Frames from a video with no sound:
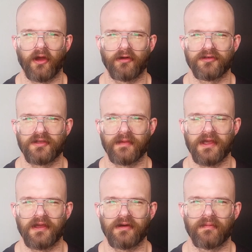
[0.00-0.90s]
harsh to my
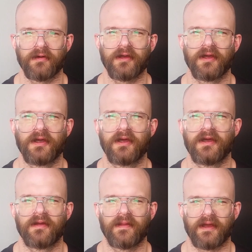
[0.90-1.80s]
hair, but
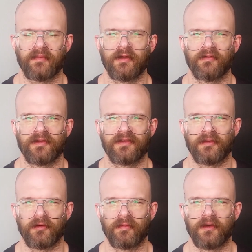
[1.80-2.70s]
that could be
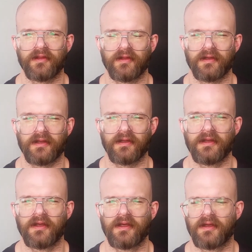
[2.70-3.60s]
restored. But the
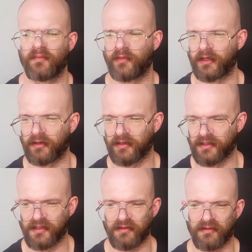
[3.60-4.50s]
bigger
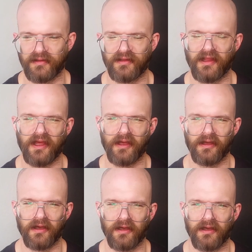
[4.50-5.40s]
issue is that
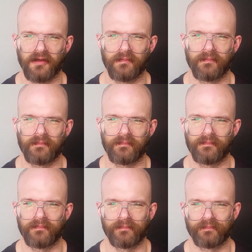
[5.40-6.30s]

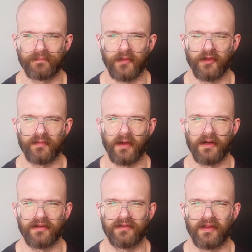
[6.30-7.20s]
those
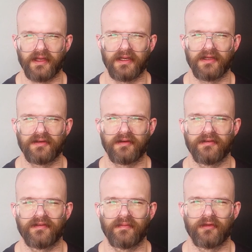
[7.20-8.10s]
products, like
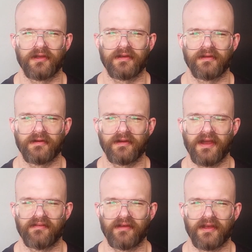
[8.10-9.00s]
conditioners in particular,
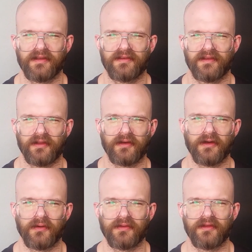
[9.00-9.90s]
have like
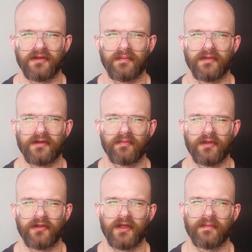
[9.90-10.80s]
silicones in them that'll
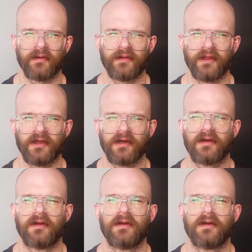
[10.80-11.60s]
build up on the hair.